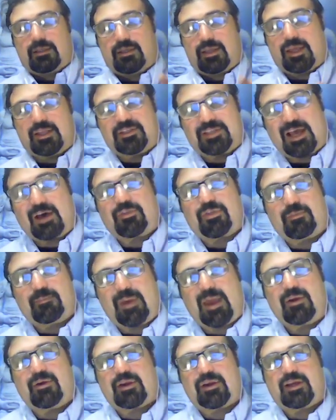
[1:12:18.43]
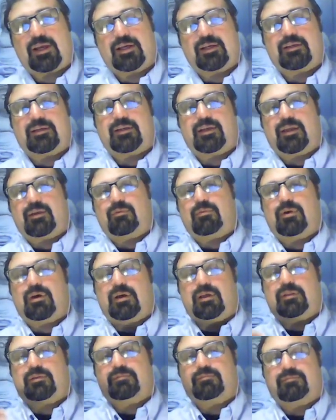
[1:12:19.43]
In South America, in
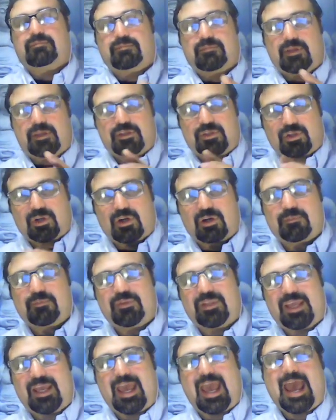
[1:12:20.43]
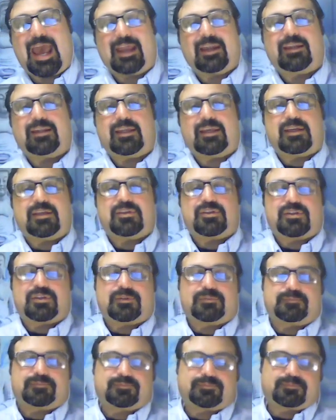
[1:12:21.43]
what is termed the
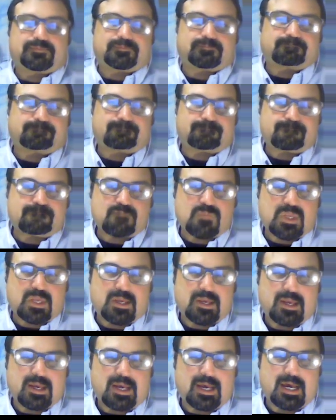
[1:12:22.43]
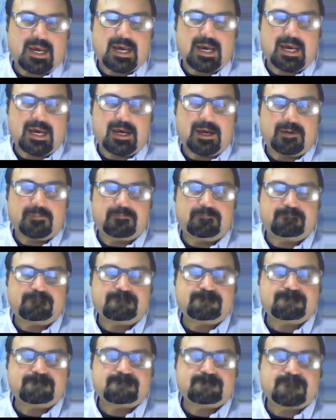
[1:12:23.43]
Andes, the
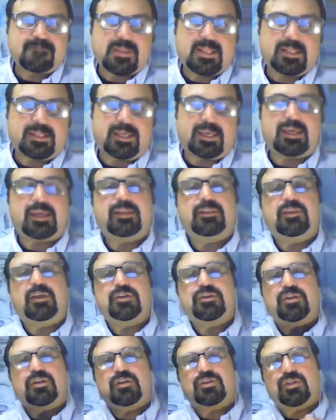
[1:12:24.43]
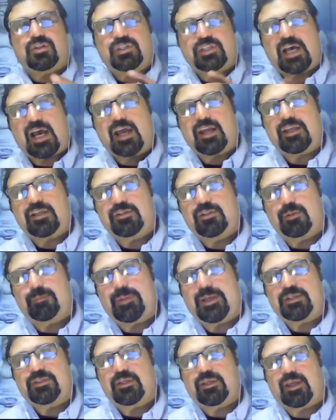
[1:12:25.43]
indigenous societies
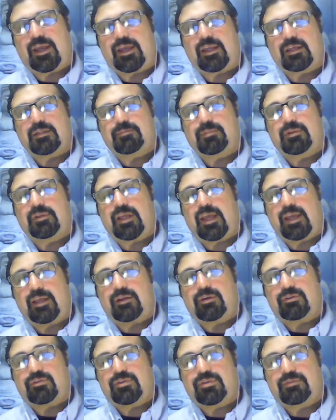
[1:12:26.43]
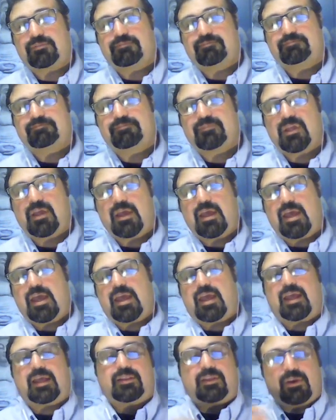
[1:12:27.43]
domesticated potatoes.
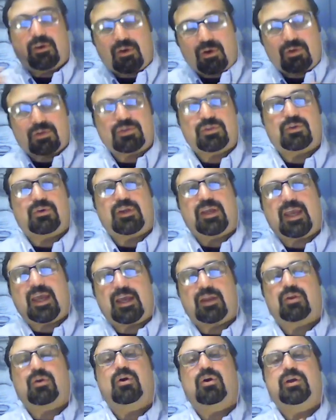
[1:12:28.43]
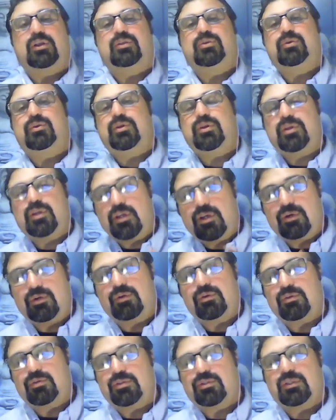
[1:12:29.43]
And they're also, again, going to
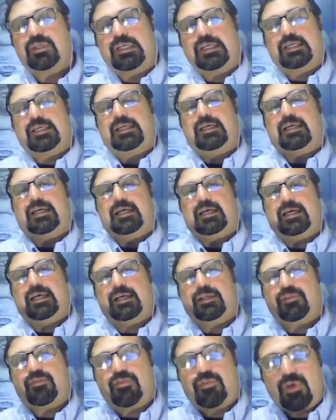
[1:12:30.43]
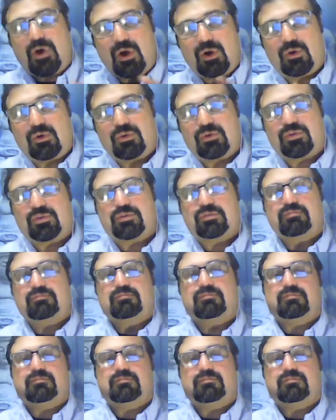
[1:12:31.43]
use those